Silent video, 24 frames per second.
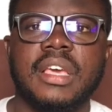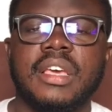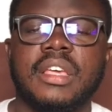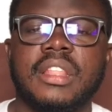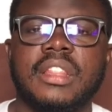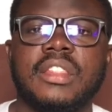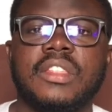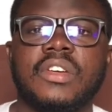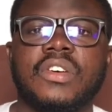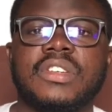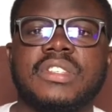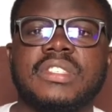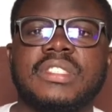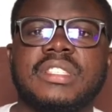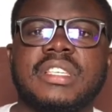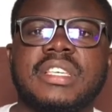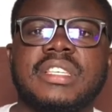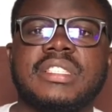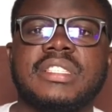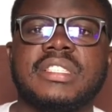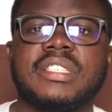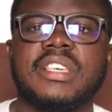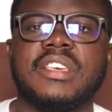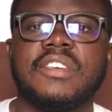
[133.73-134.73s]
Does
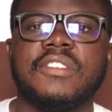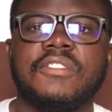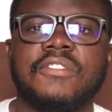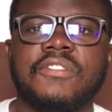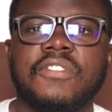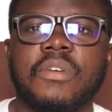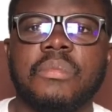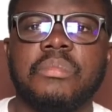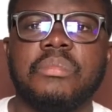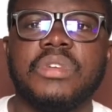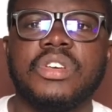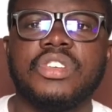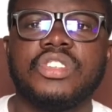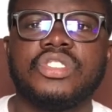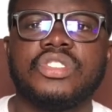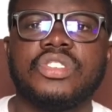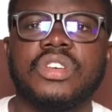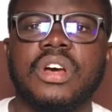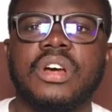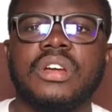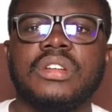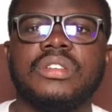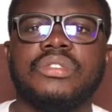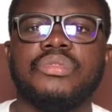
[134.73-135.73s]
this
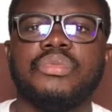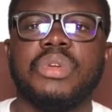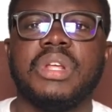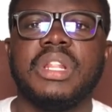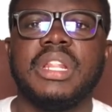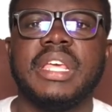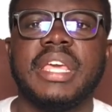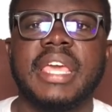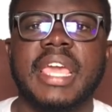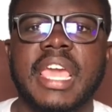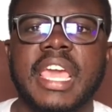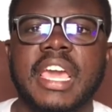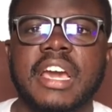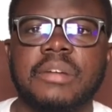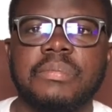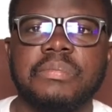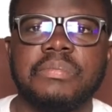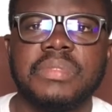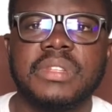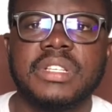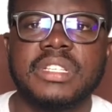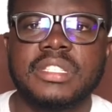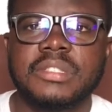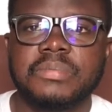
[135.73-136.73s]
information really help
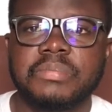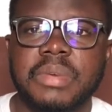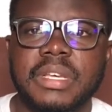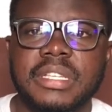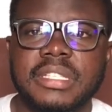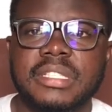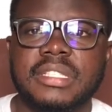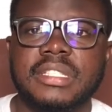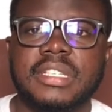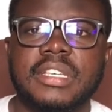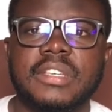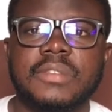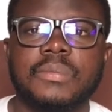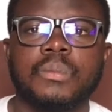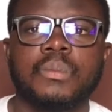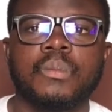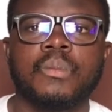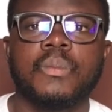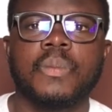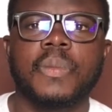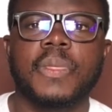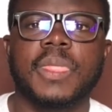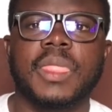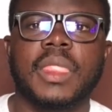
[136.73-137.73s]
this person,
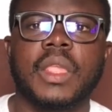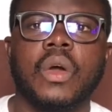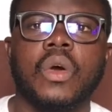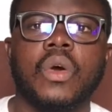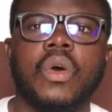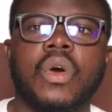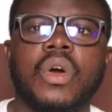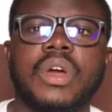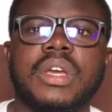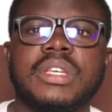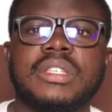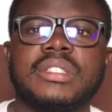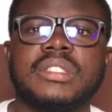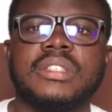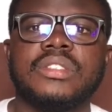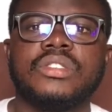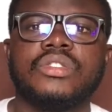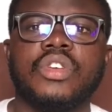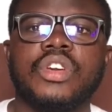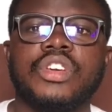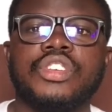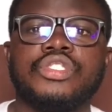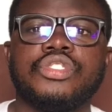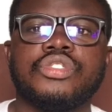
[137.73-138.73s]
or is it
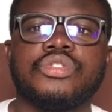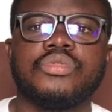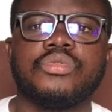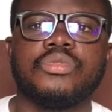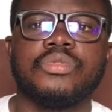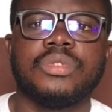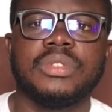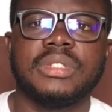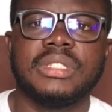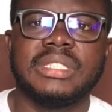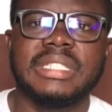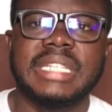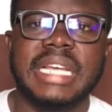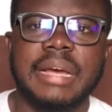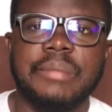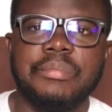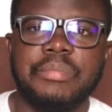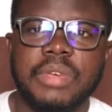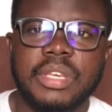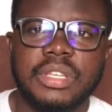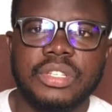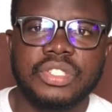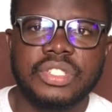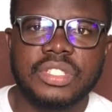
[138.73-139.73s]
going to
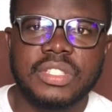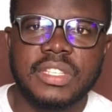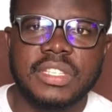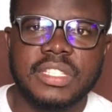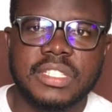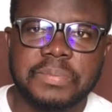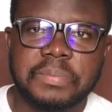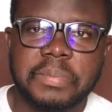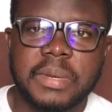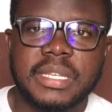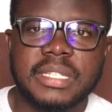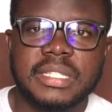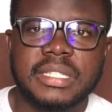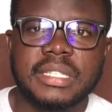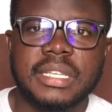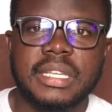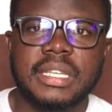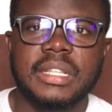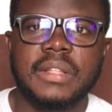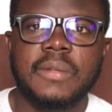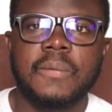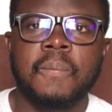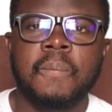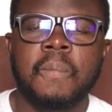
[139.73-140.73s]
damage this person?
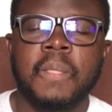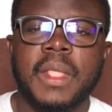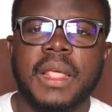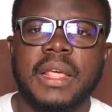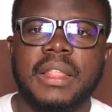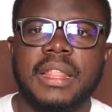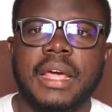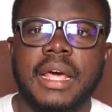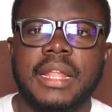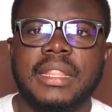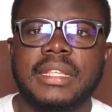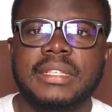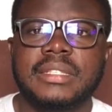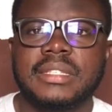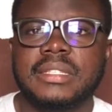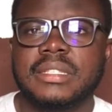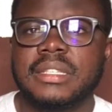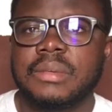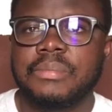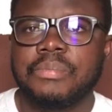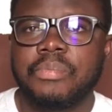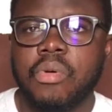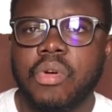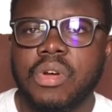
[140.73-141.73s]
Now, this is
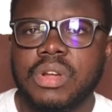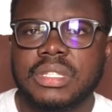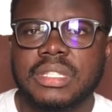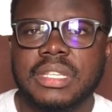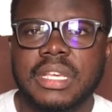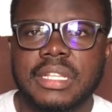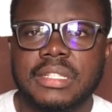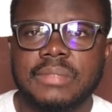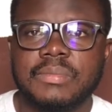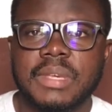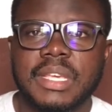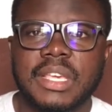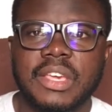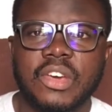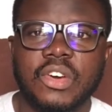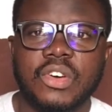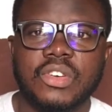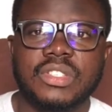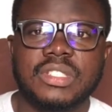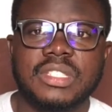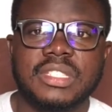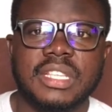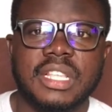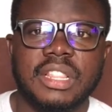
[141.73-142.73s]
important
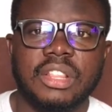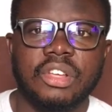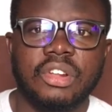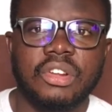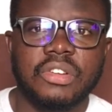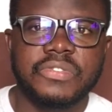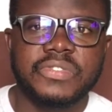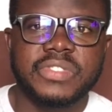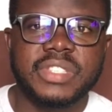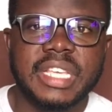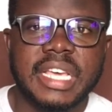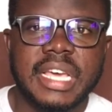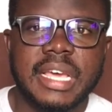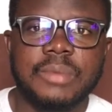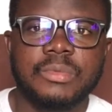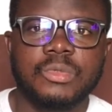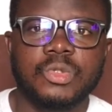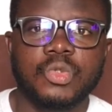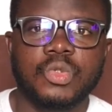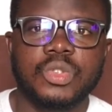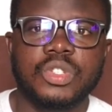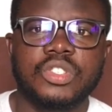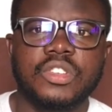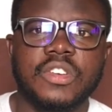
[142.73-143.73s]
because a lot of times
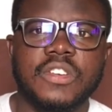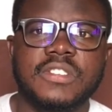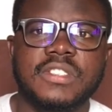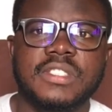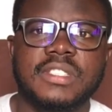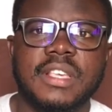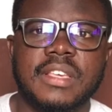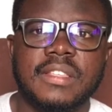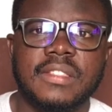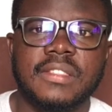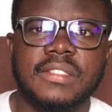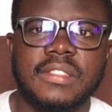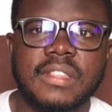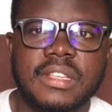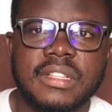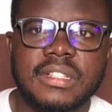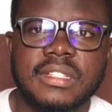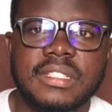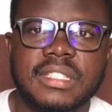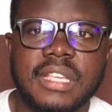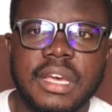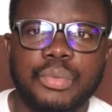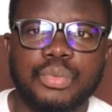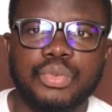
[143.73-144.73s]
we just say things
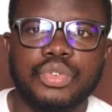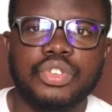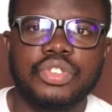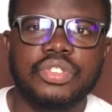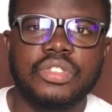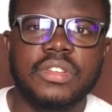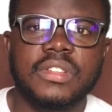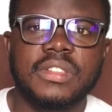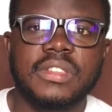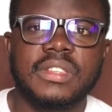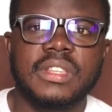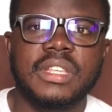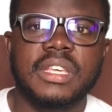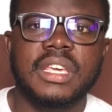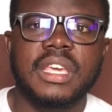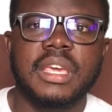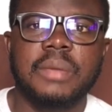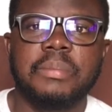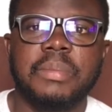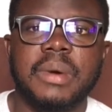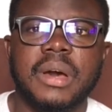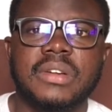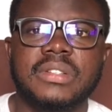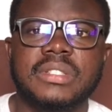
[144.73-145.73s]
and we do not think
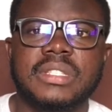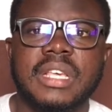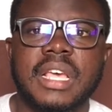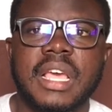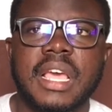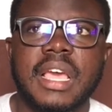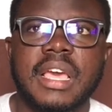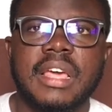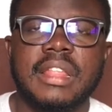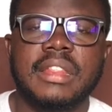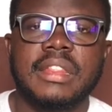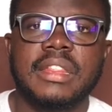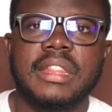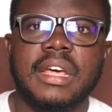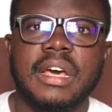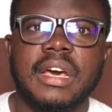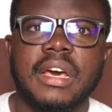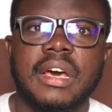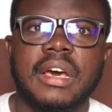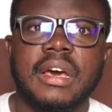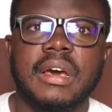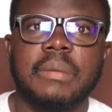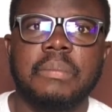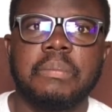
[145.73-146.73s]
about
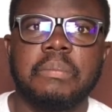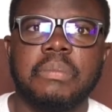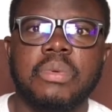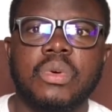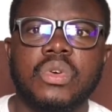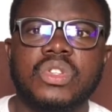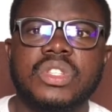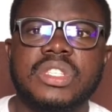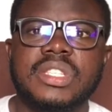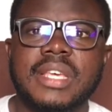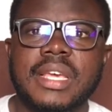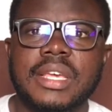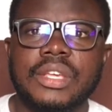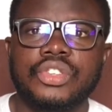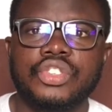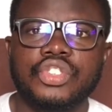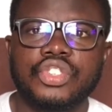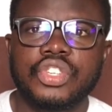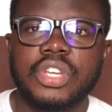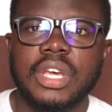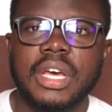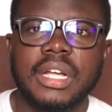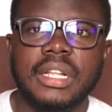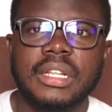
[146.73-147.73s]
the
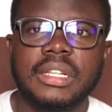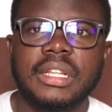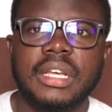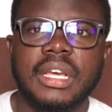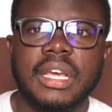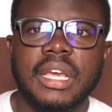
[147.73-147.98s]
potential